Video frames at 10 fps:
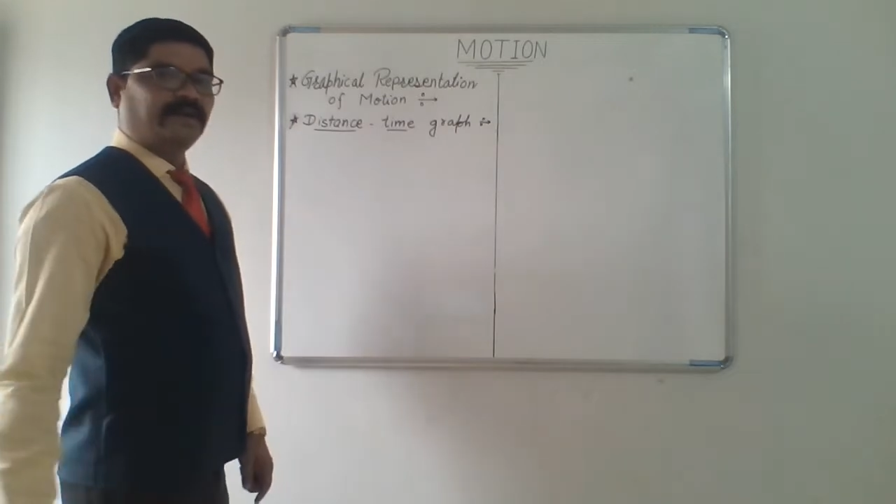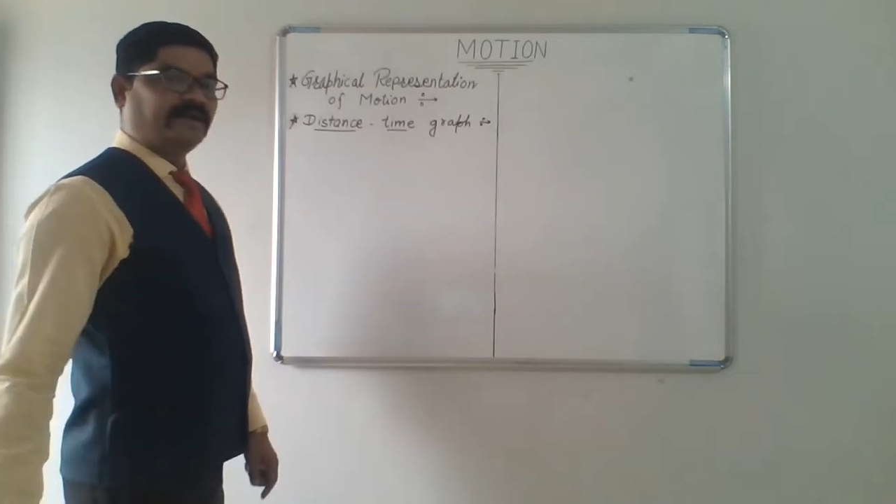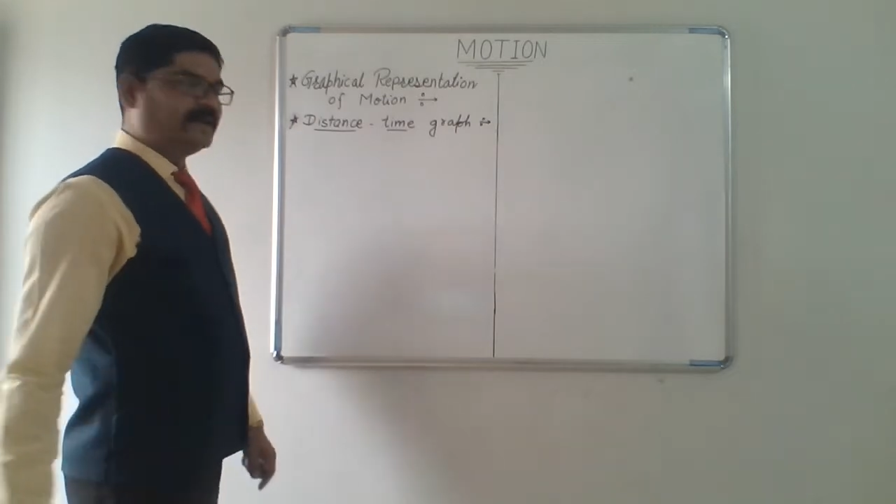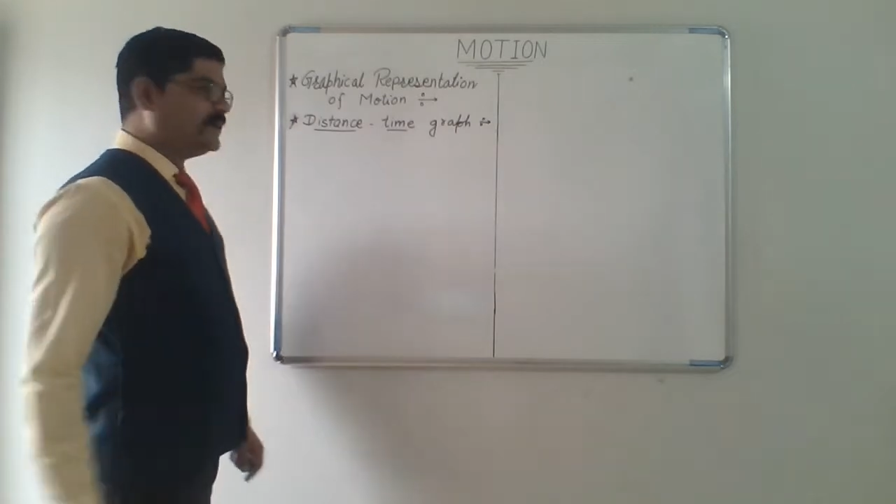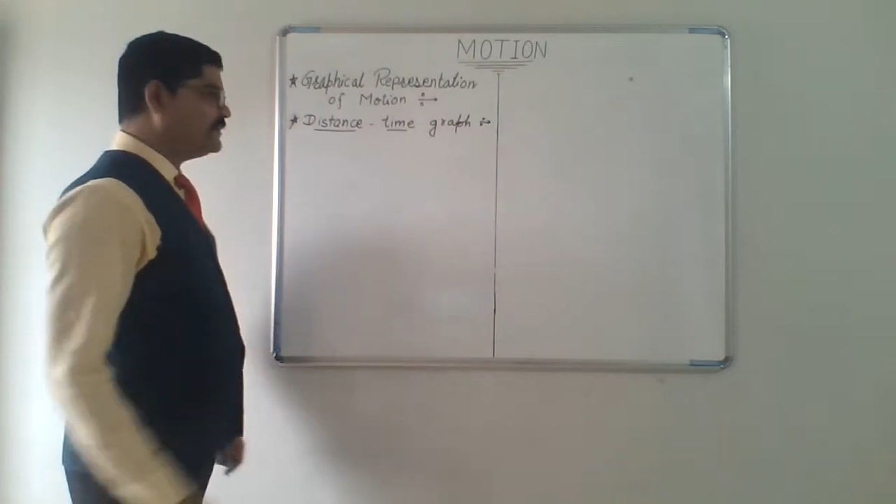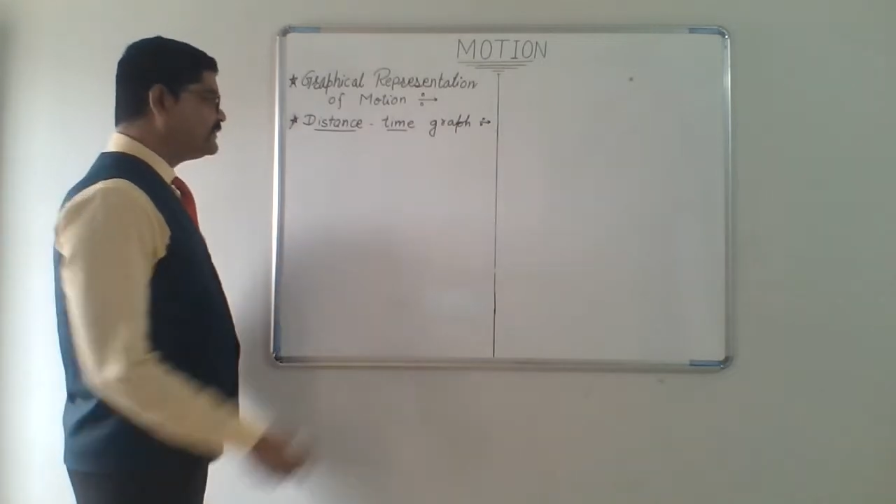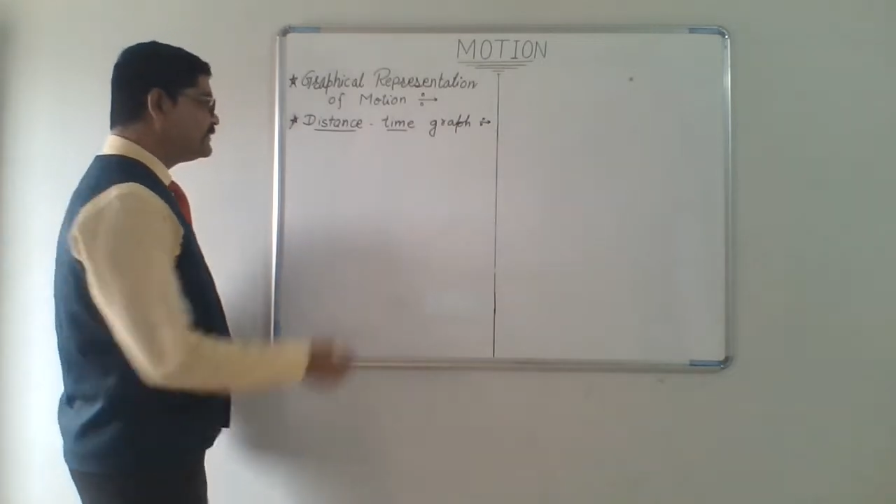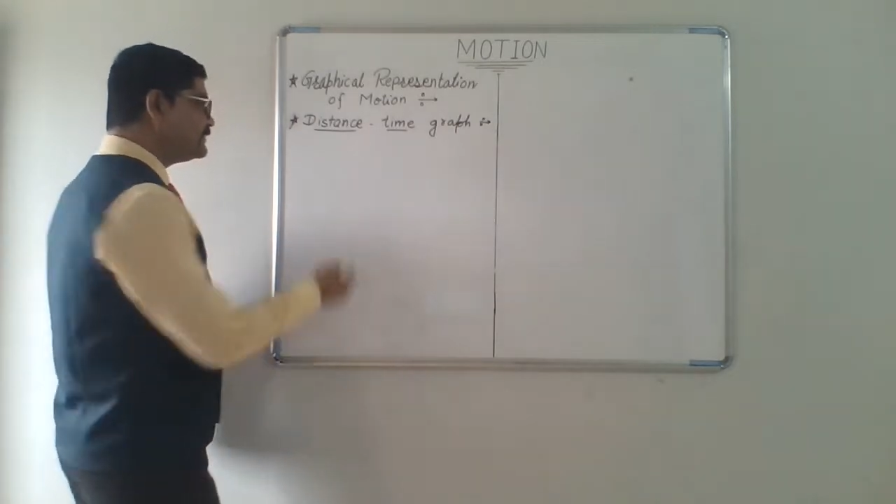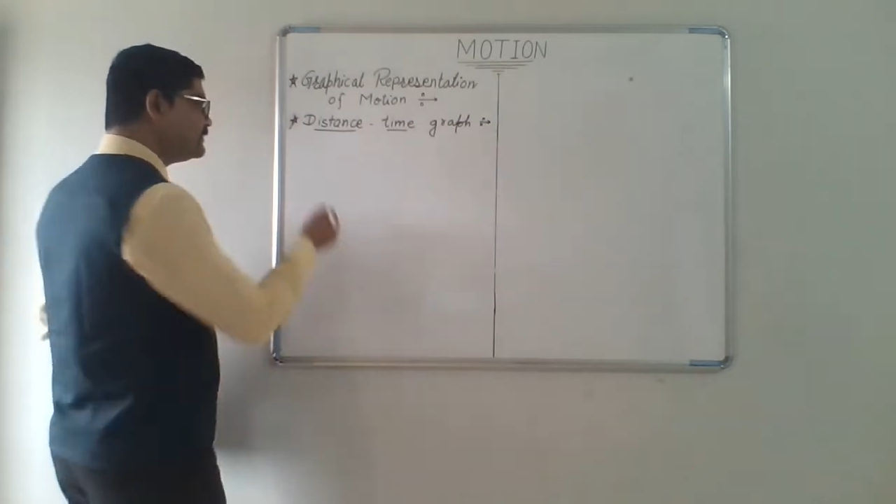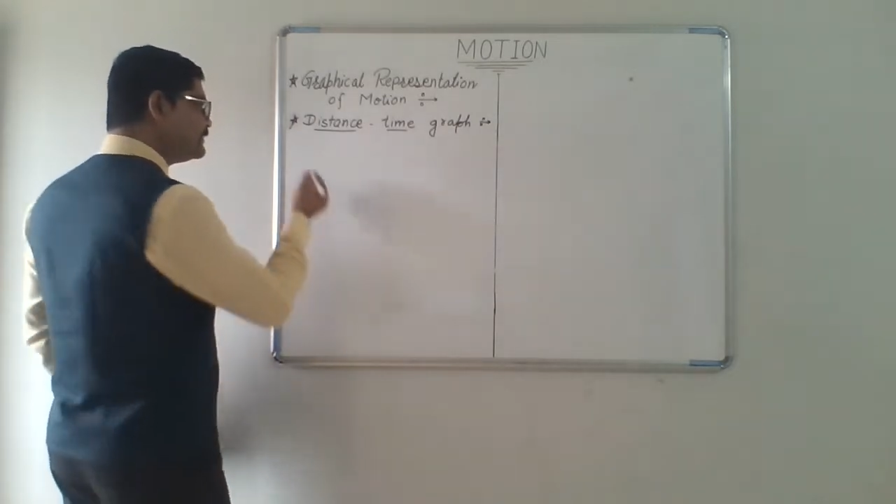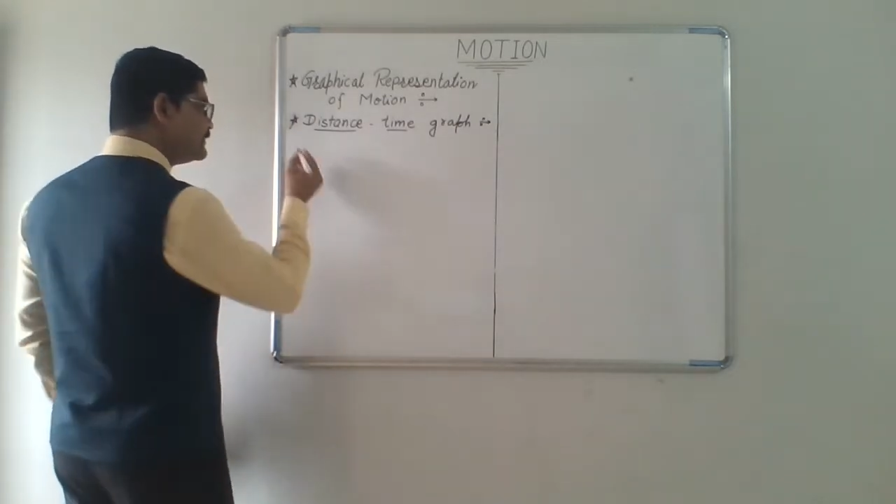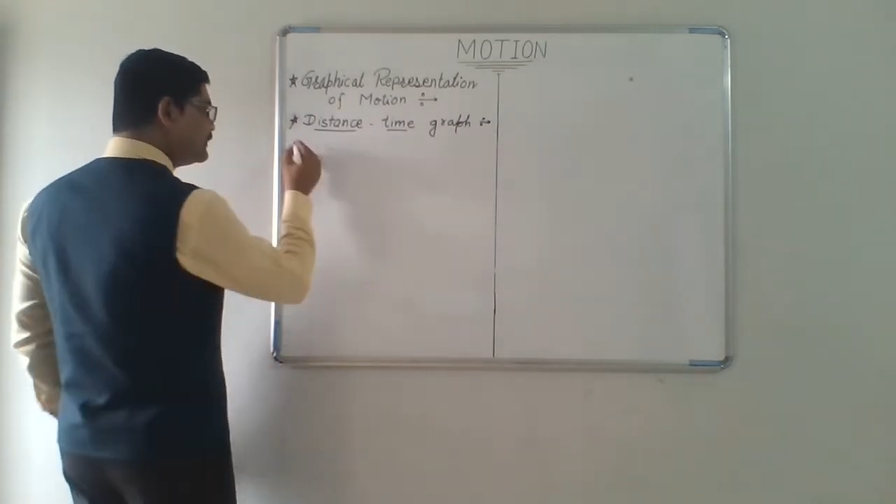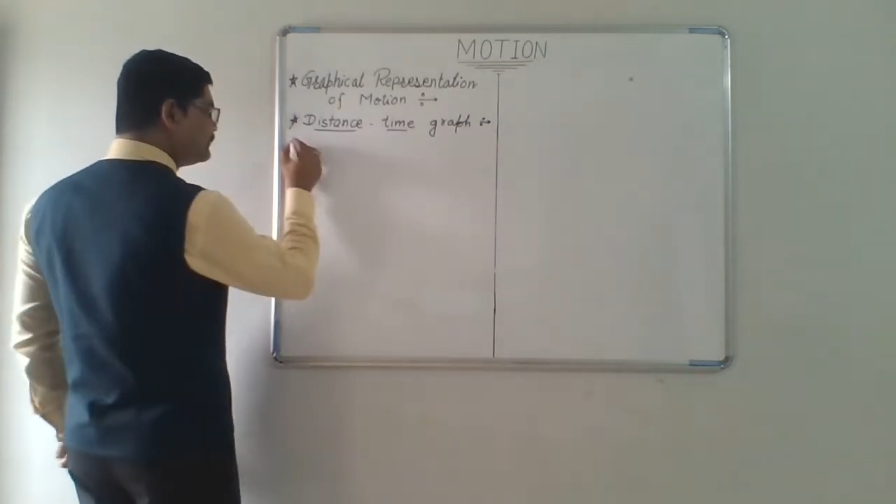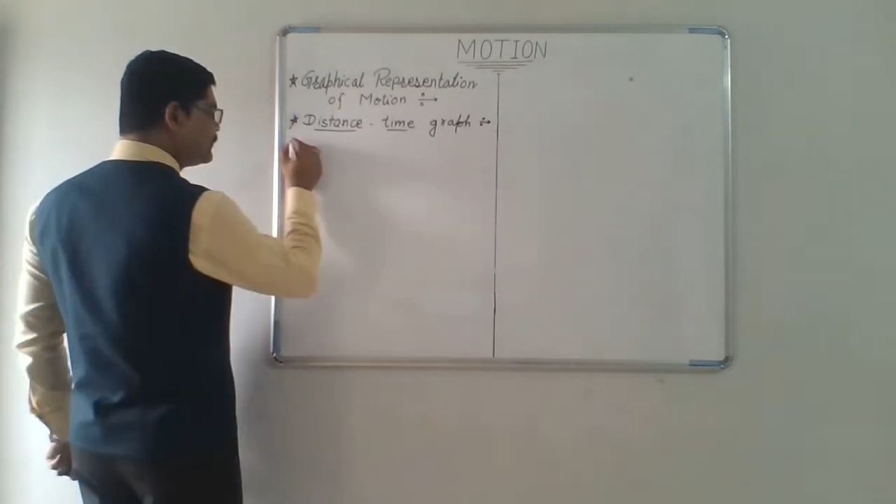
is the